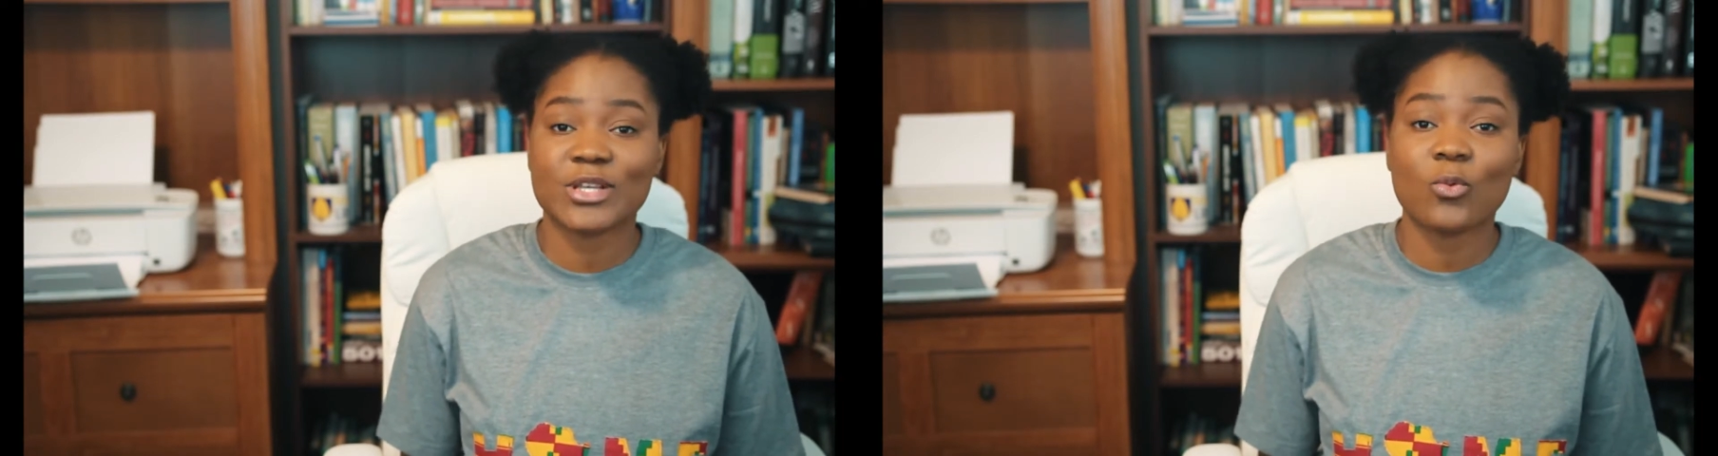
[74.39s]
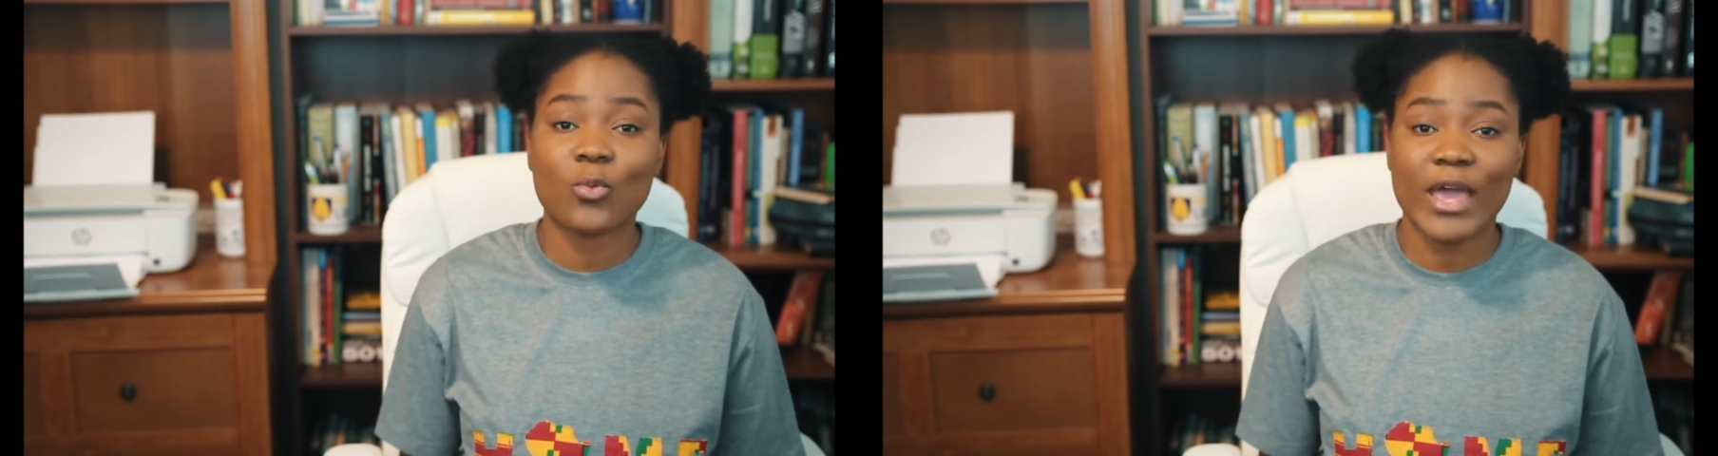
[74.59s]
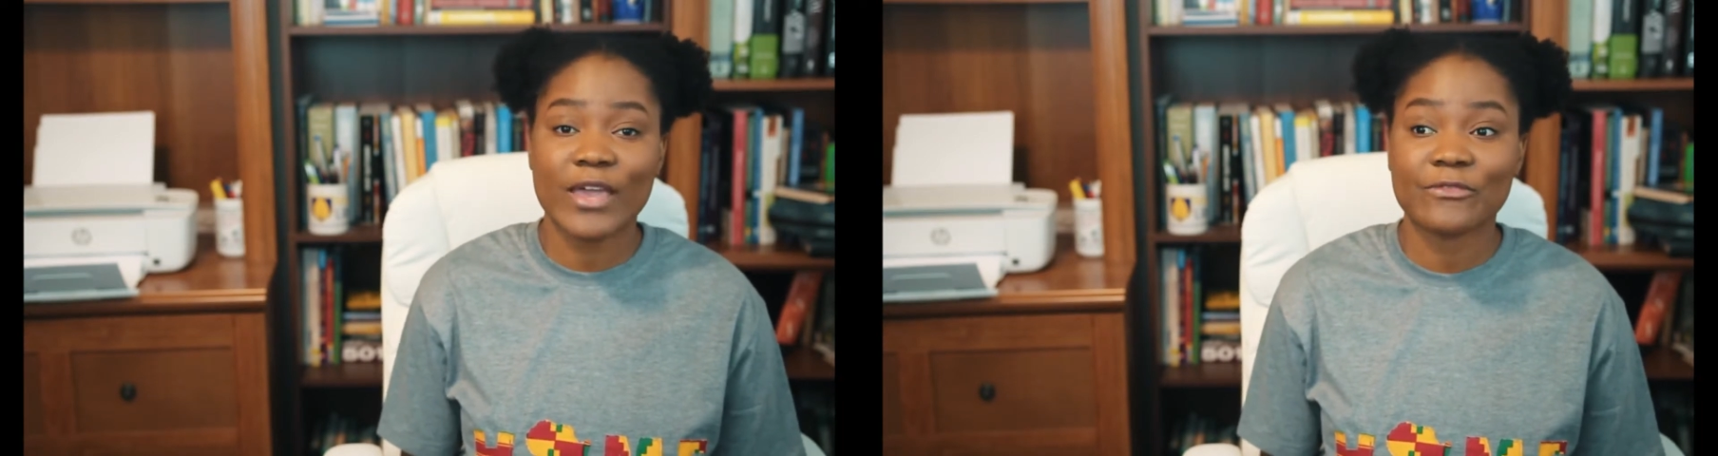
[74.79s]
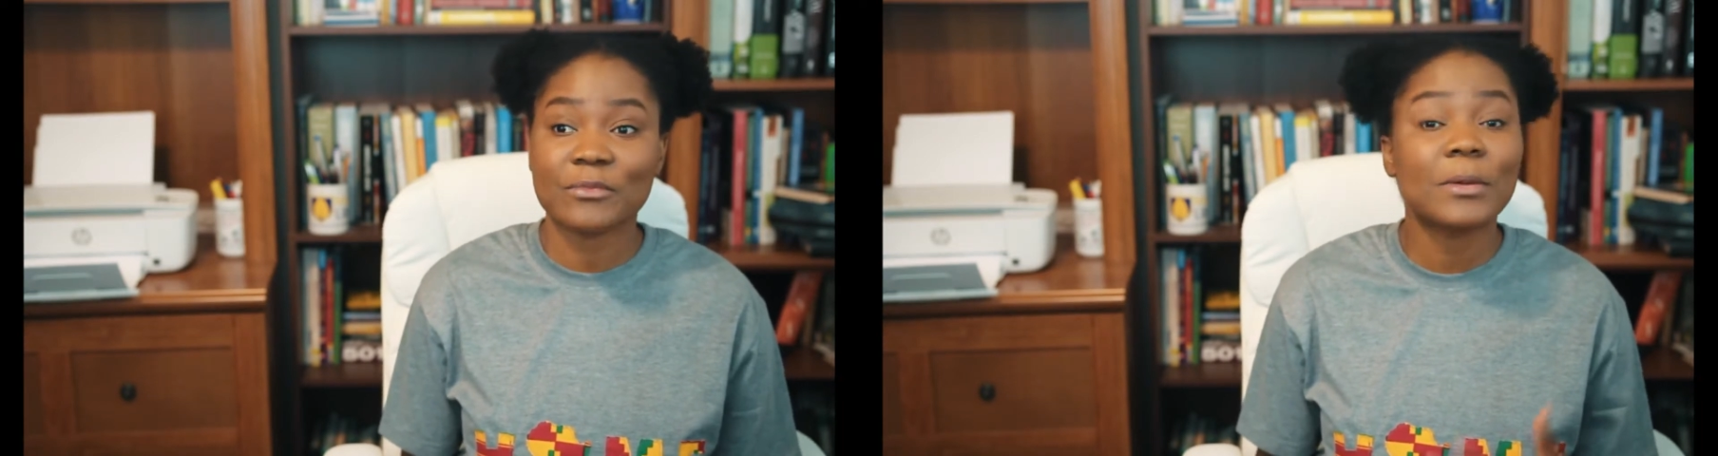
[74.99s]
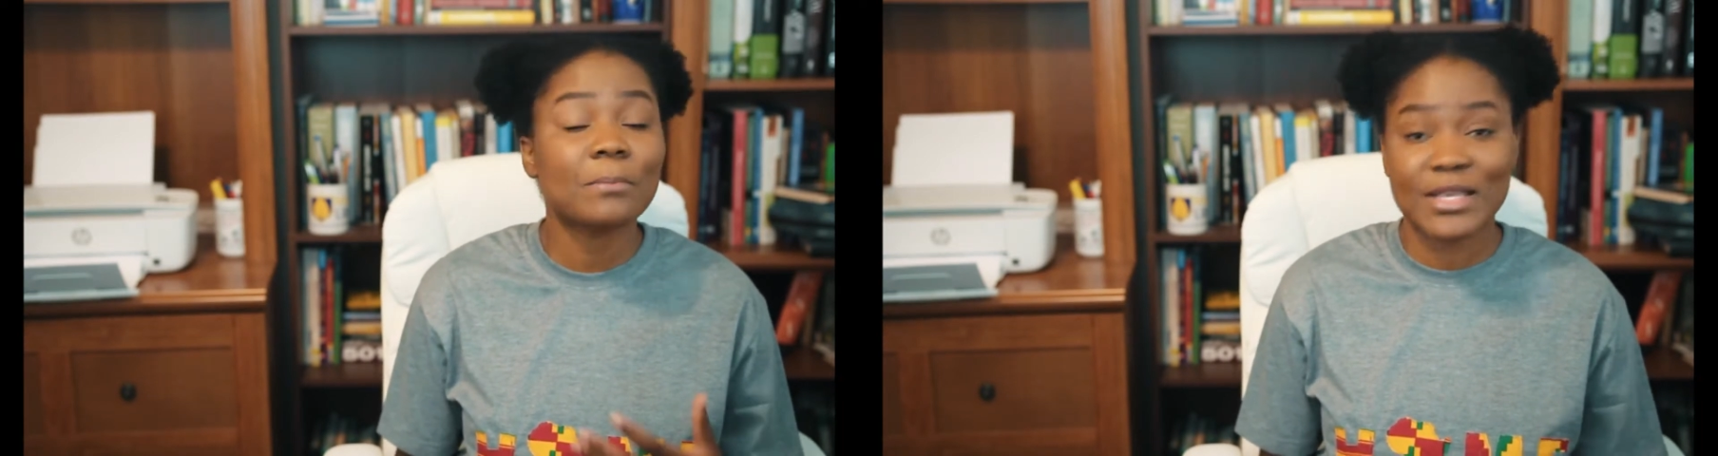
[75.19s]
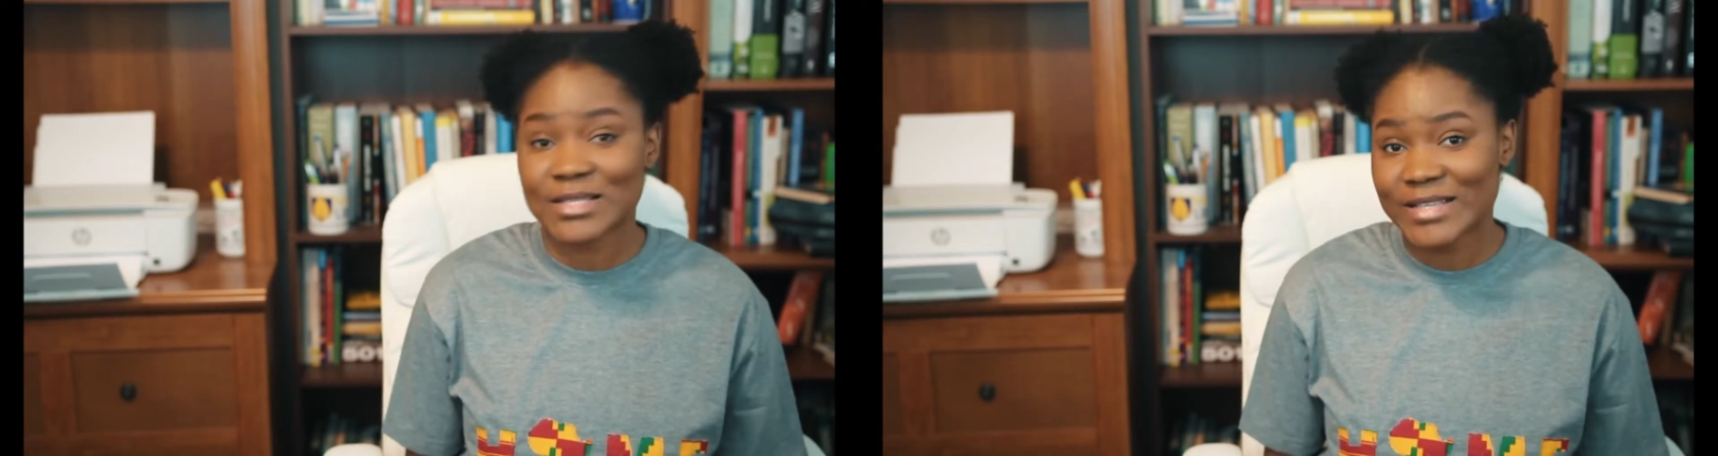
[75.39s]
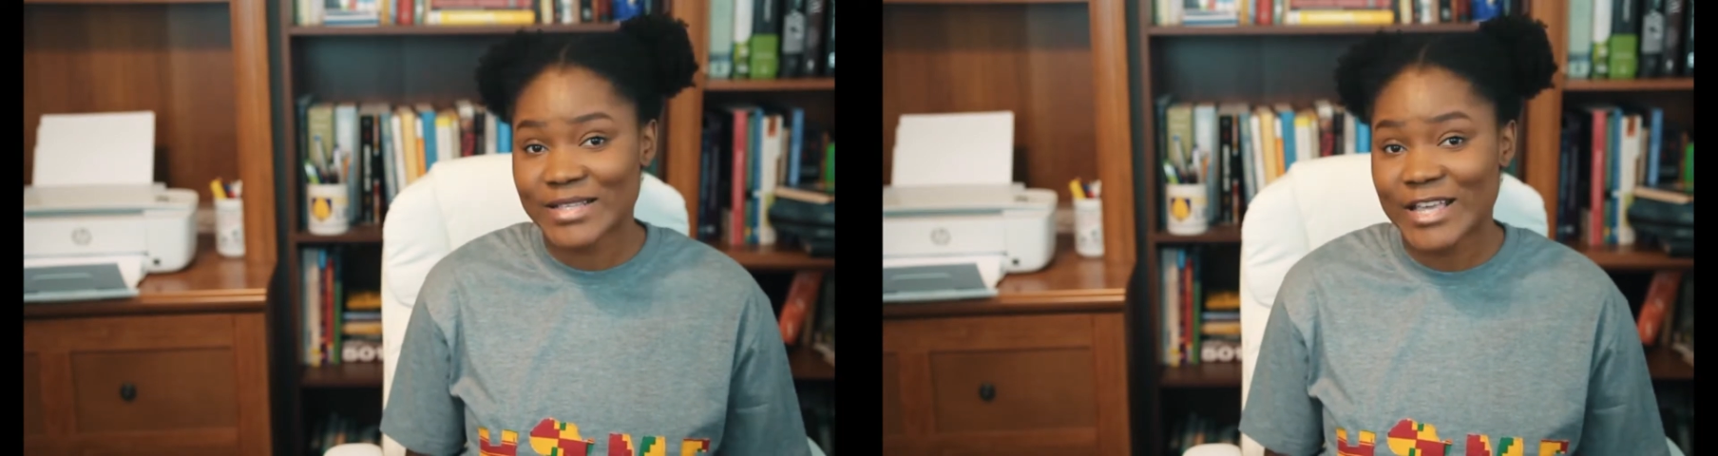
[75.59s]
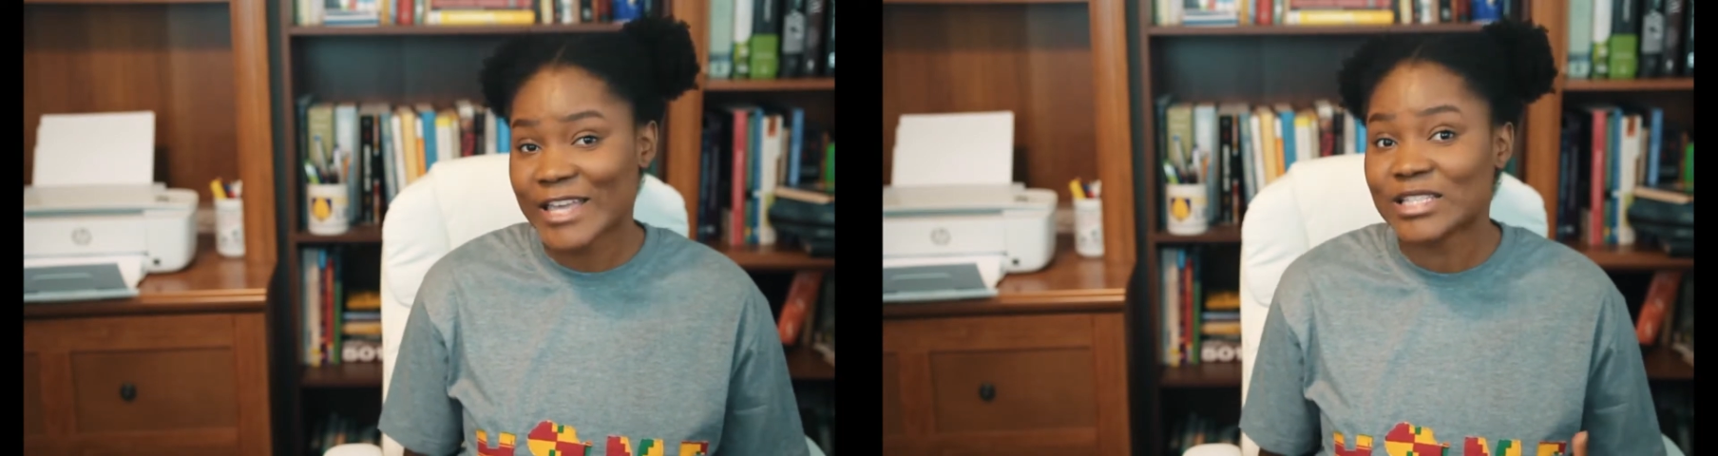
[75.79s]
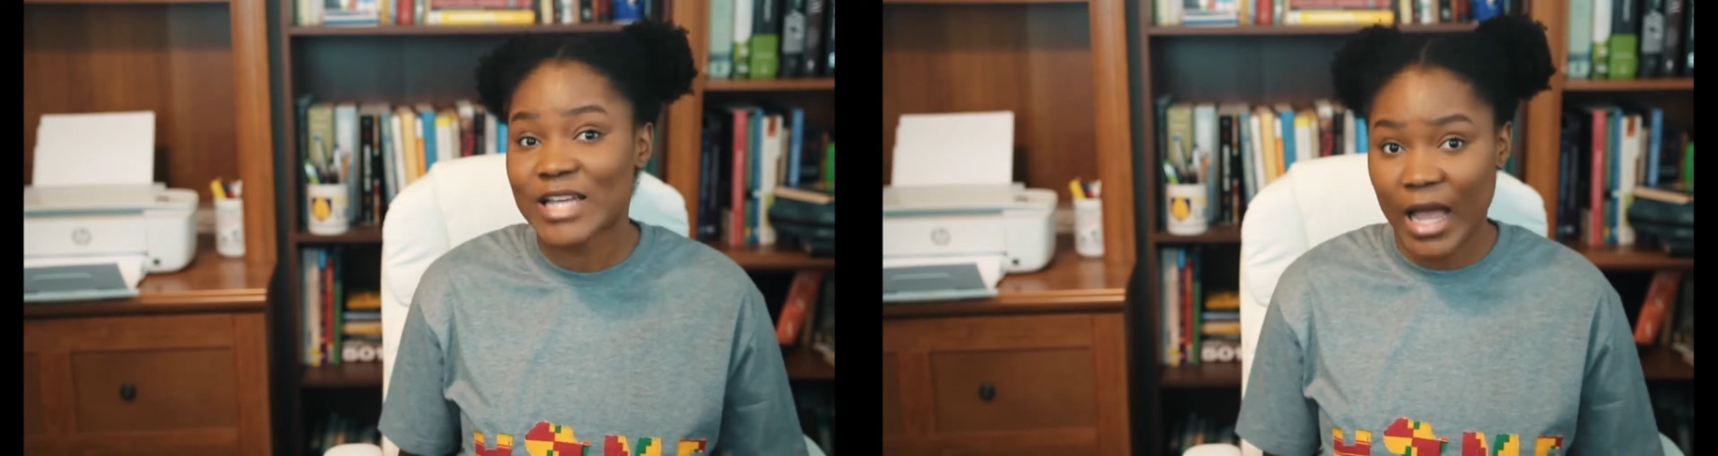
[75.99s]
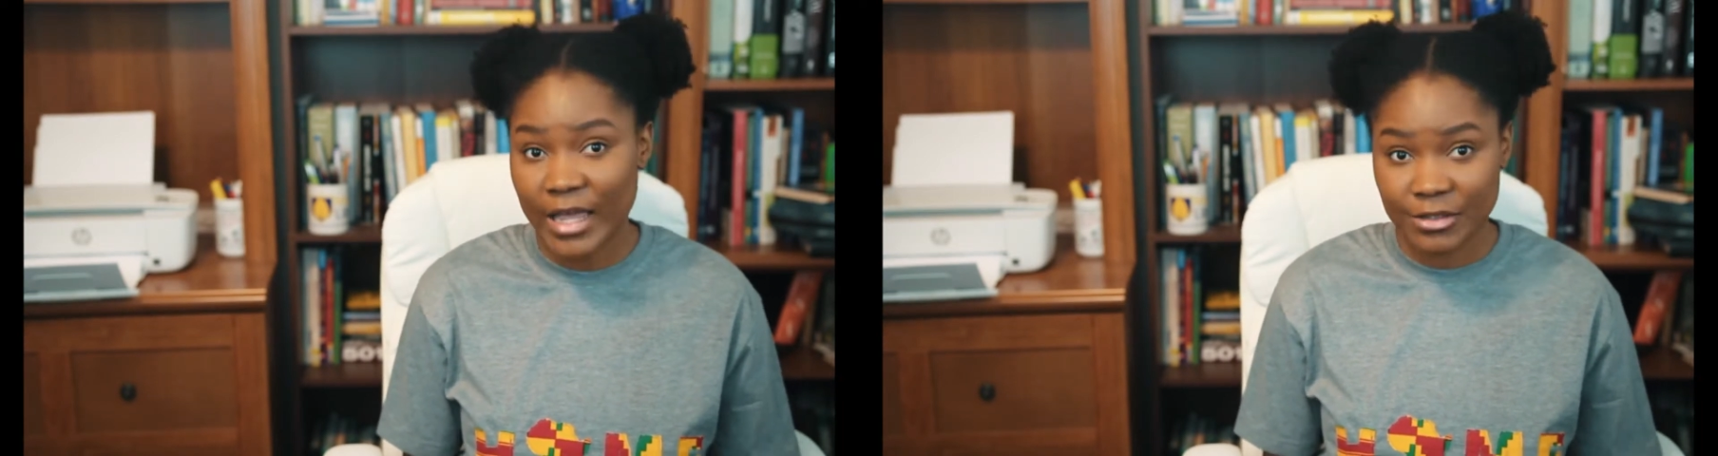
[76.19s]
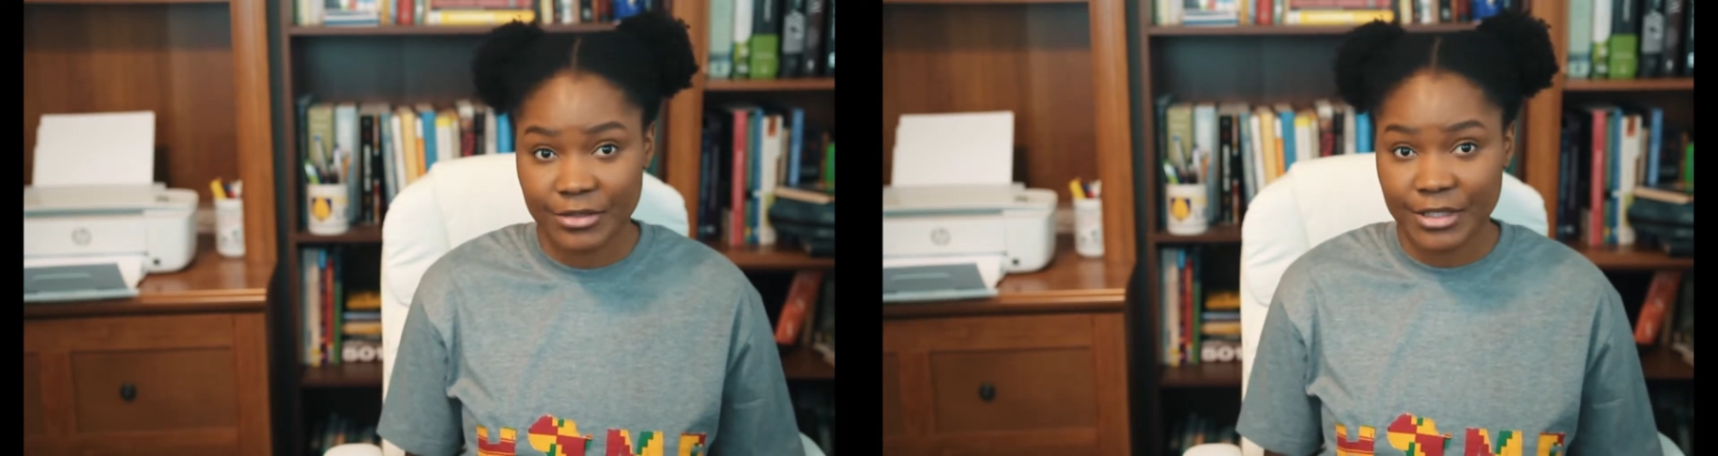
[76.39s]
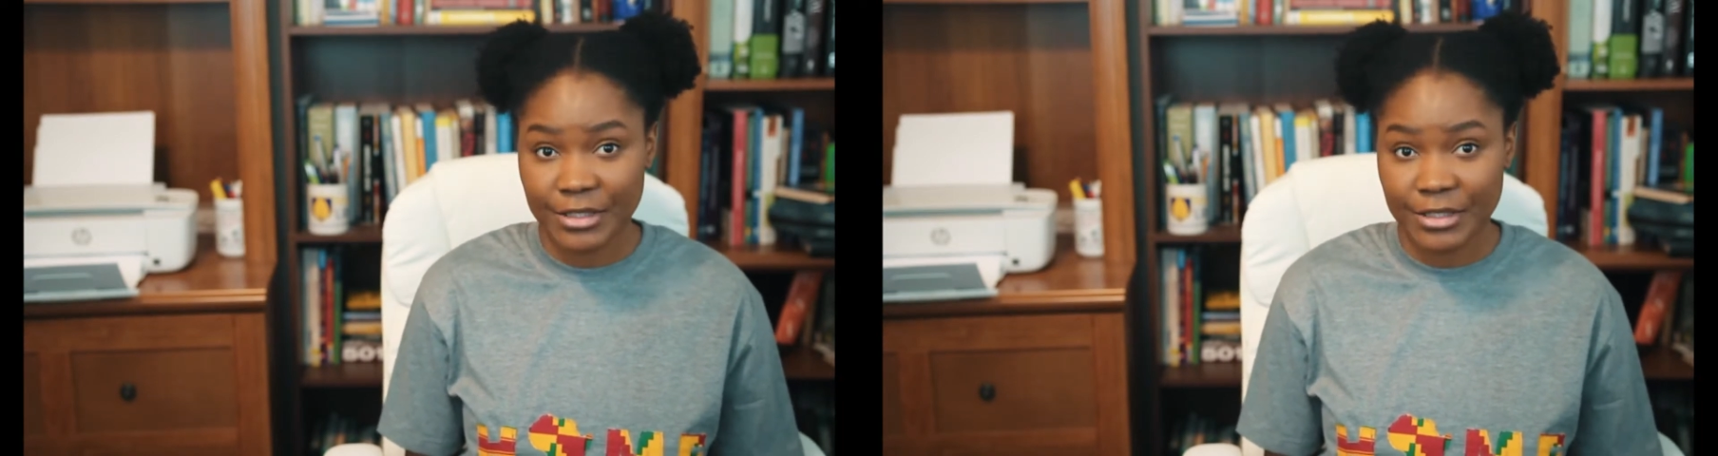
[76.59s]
away from the business entirely.